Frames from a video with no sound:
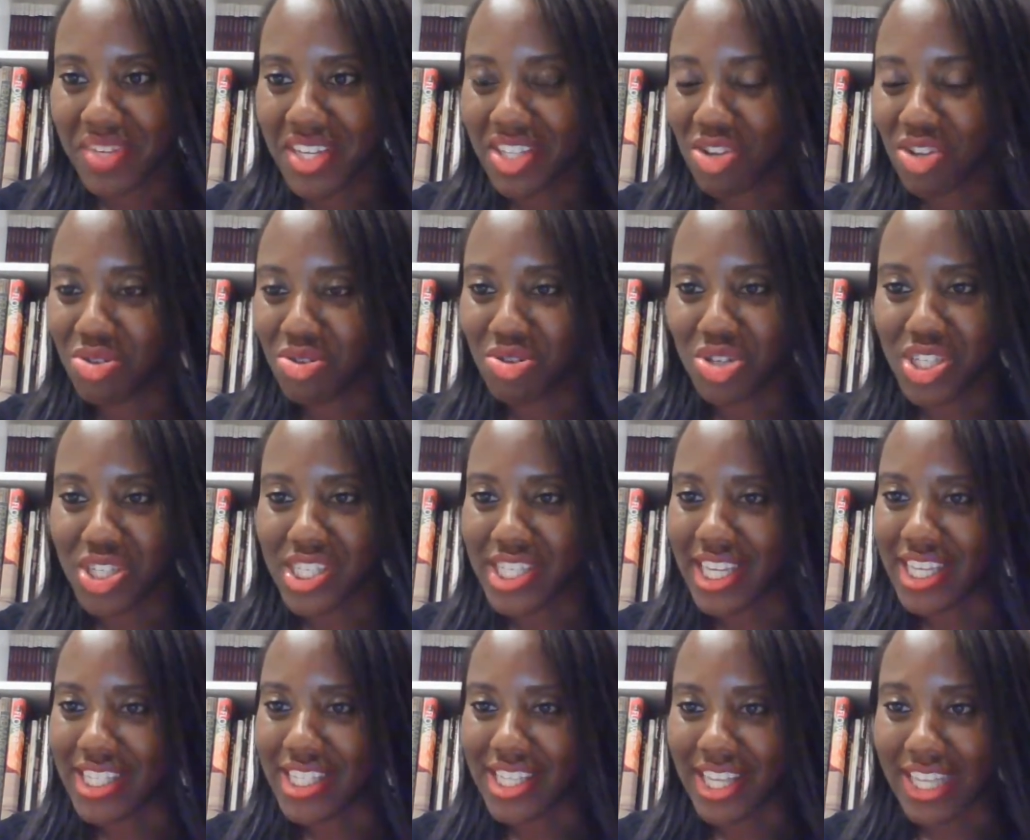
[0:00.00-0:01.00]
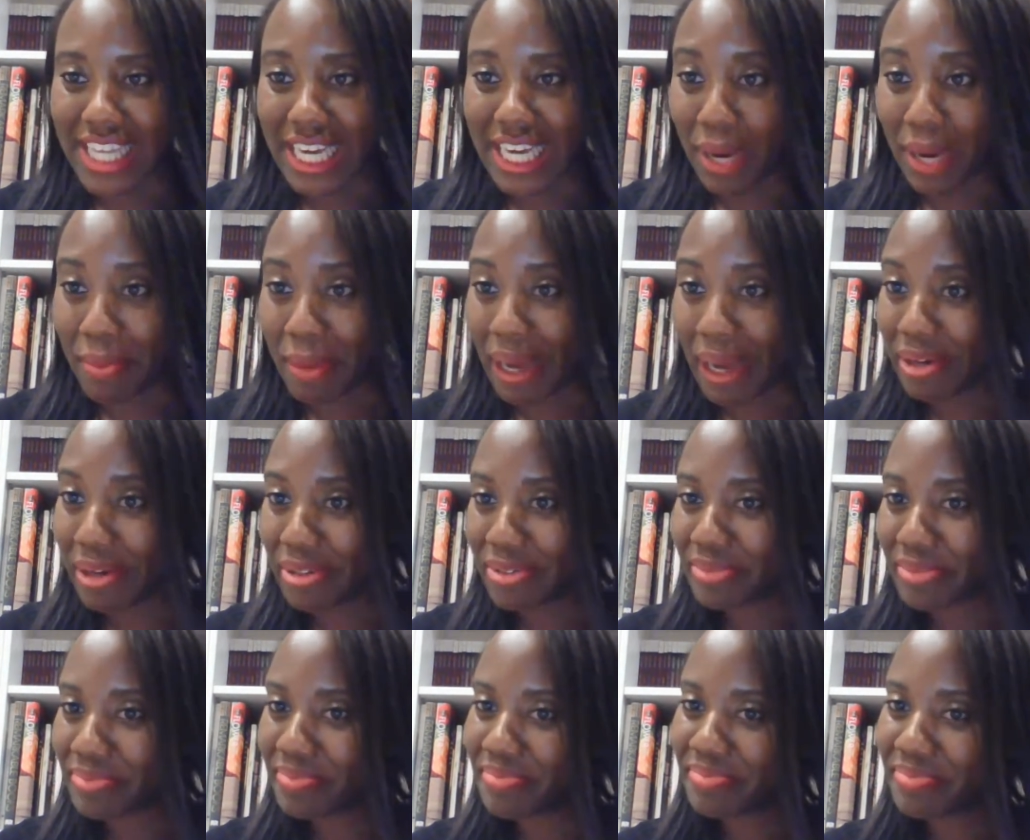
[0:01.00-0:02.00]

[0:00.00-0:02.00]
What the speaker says: those are just things to think about.